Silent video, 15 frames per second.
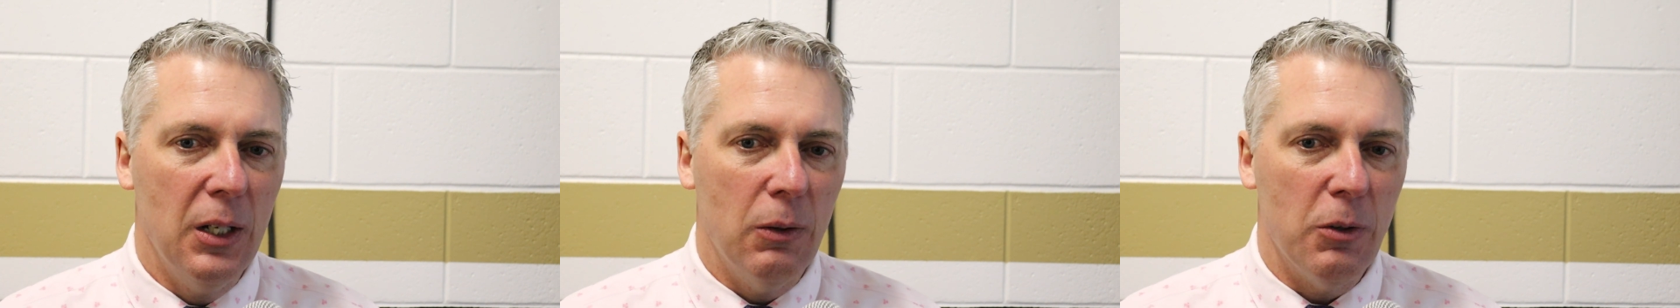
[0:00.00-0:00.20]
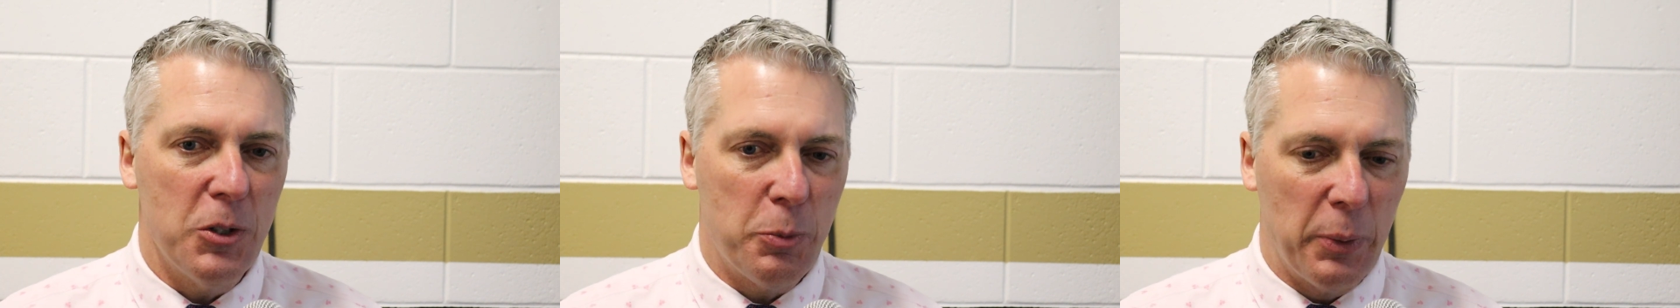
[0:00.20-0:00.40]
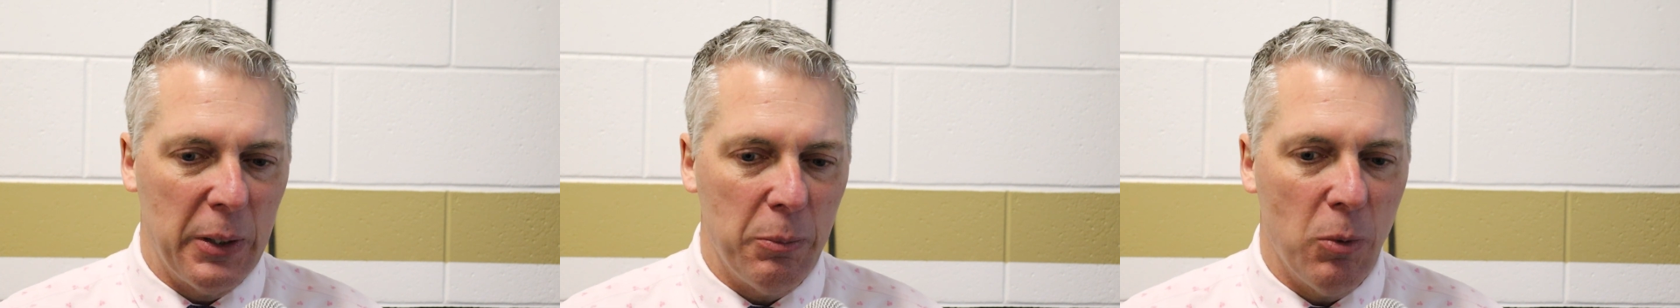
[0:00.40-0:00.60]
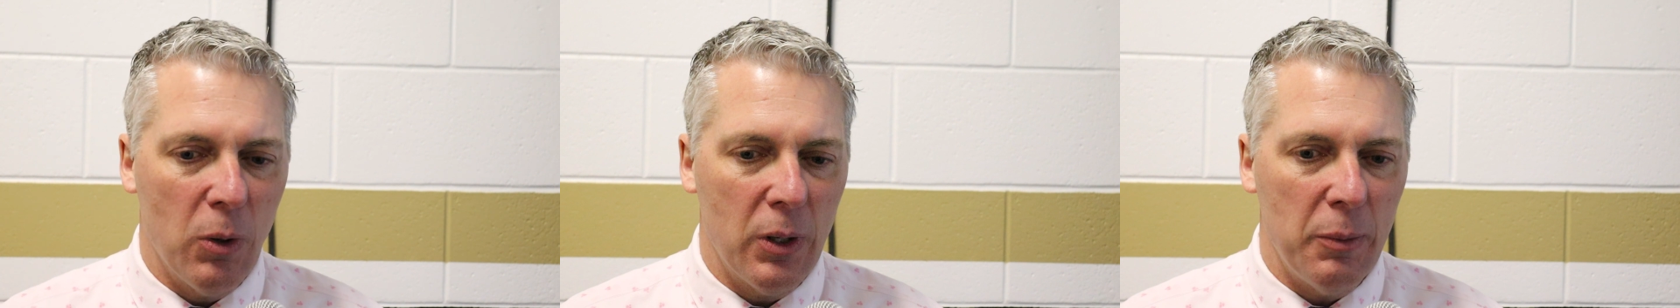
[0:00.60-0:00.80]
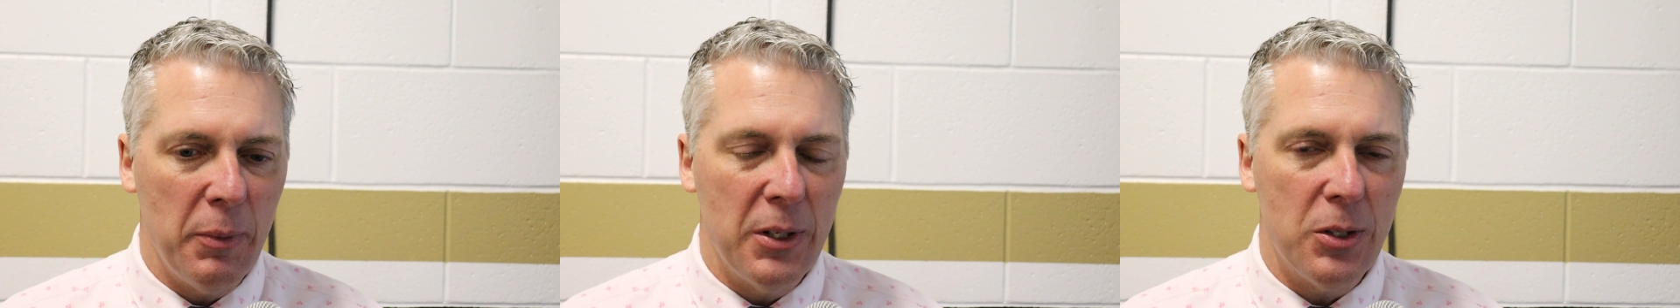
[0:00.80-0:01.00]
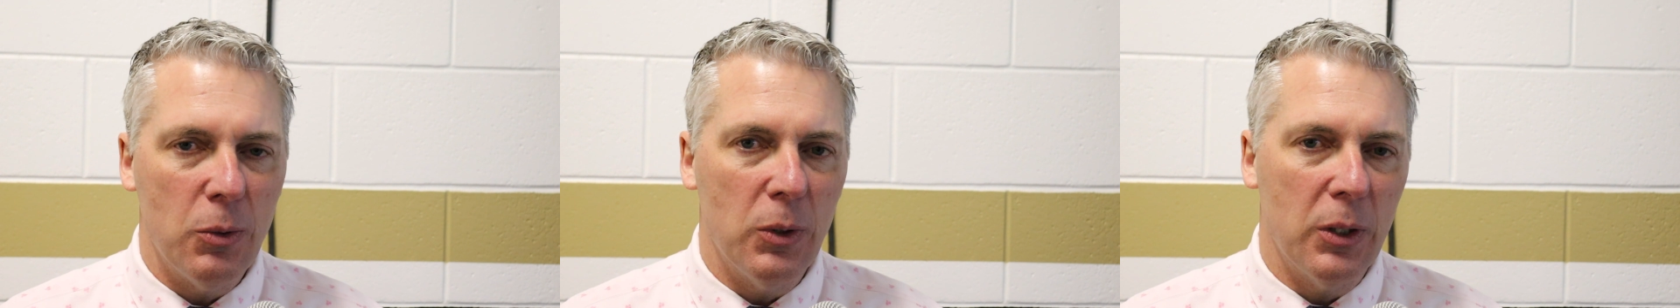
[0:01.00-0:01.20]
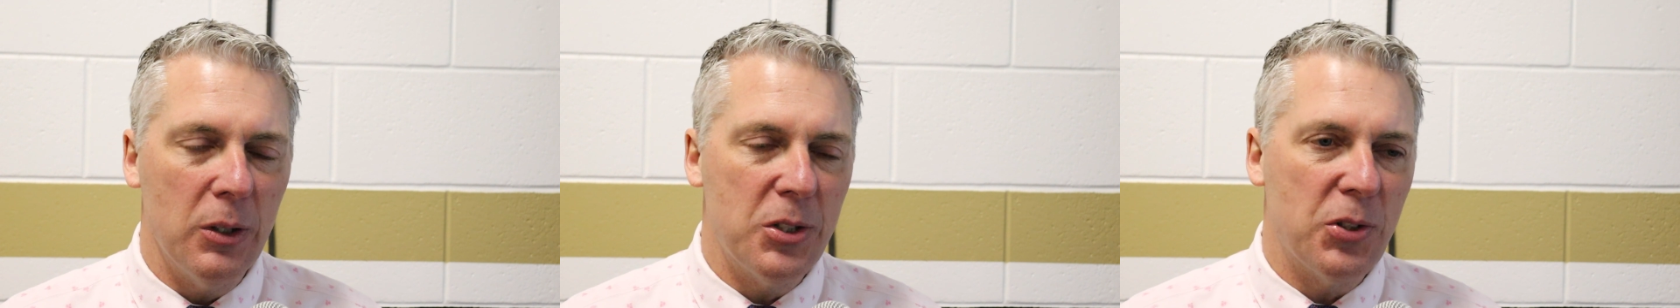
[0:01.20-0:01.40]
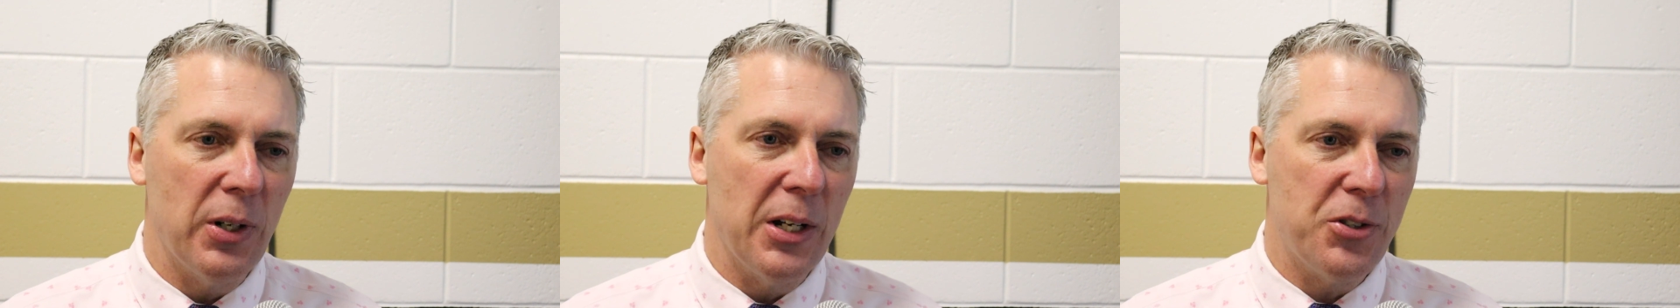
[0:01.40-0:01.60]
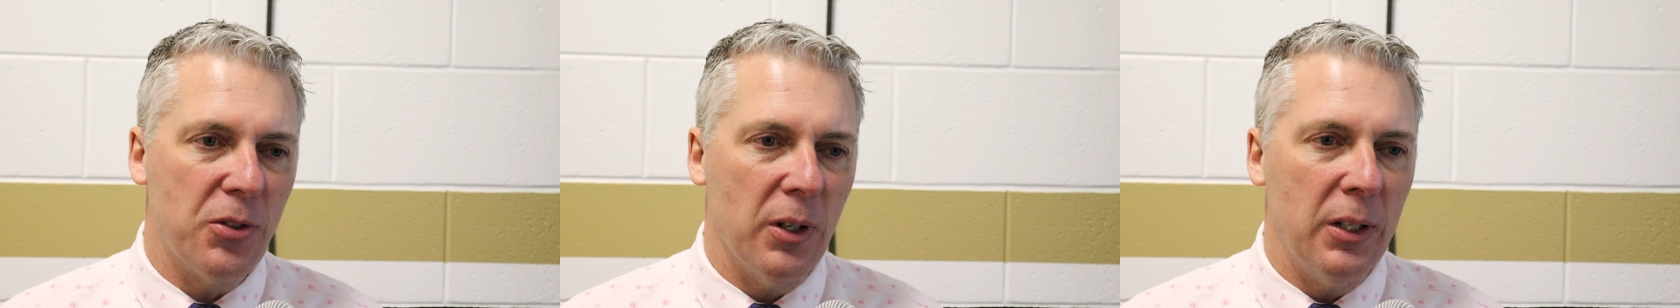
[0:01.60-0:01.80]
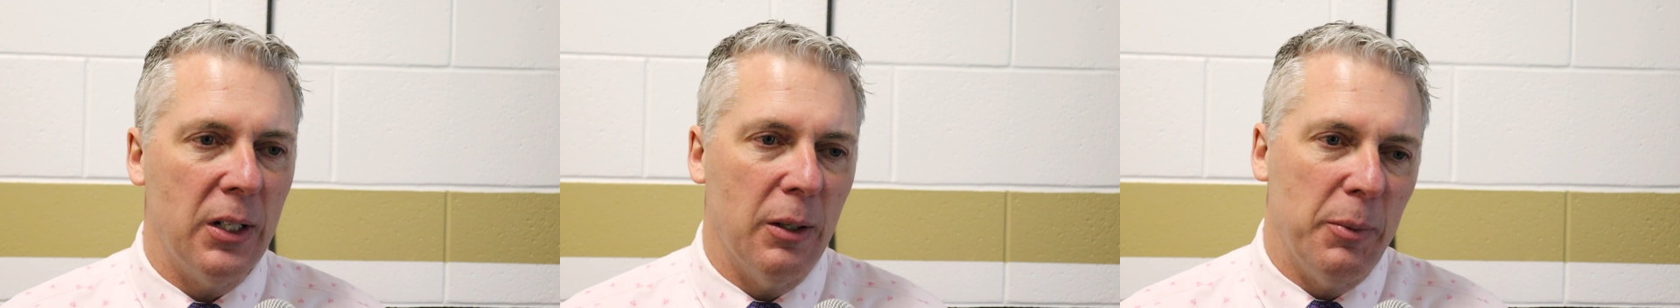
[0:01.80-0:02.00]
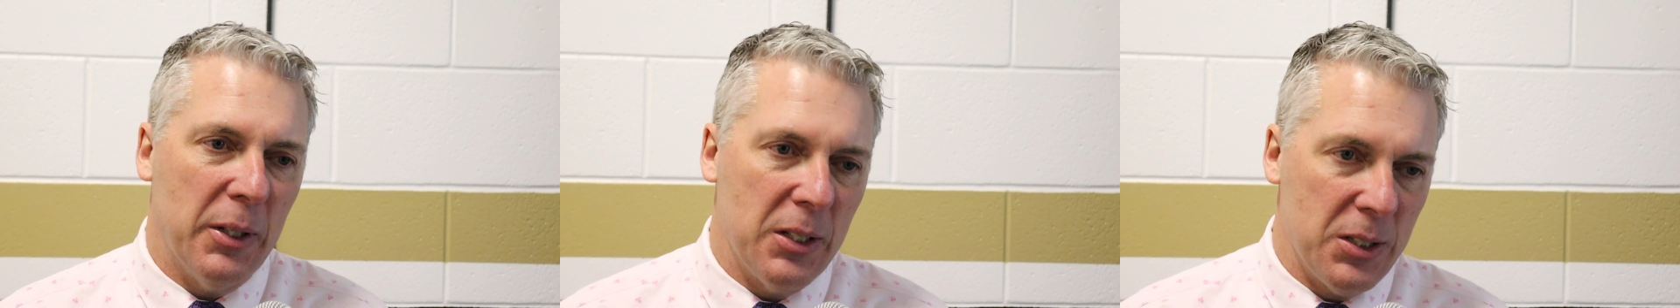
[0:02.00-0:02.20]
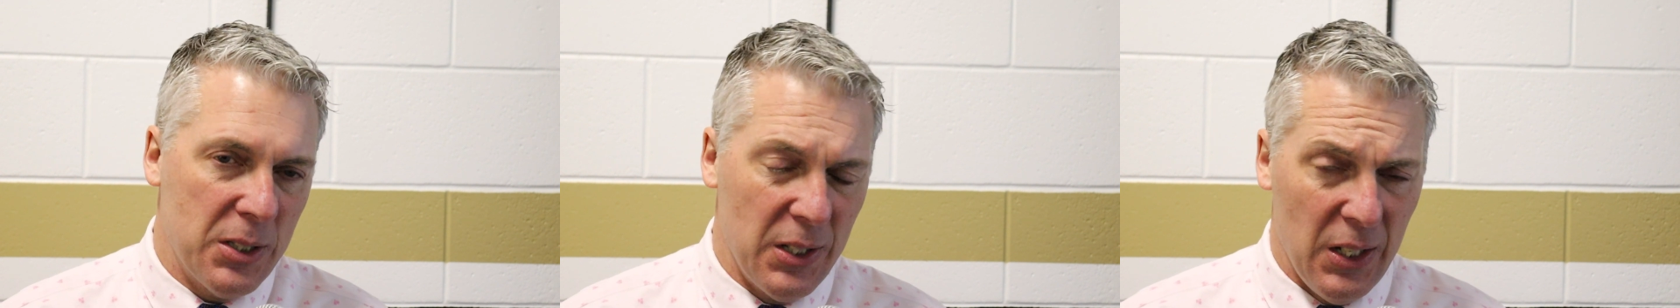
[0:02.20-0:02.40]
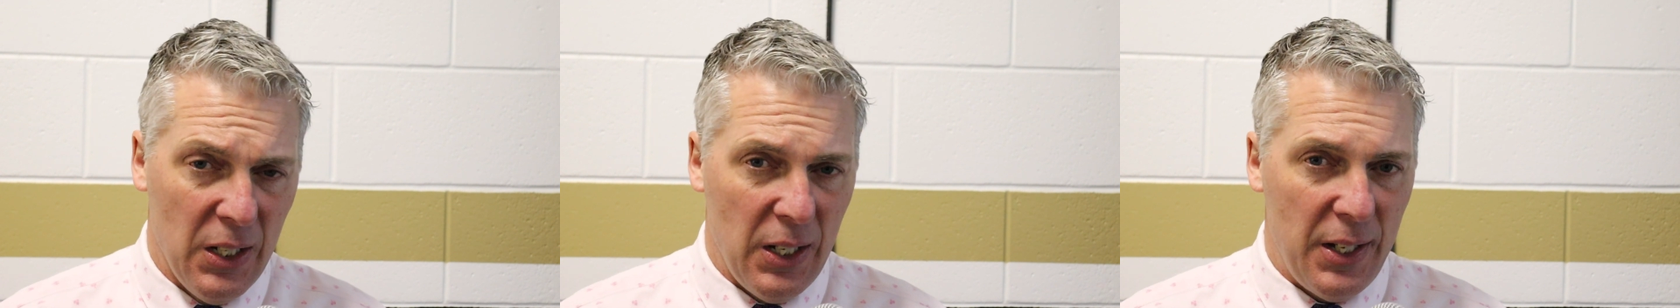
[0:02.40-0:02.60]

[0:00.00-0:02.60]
will springboard him into a good stretch run here because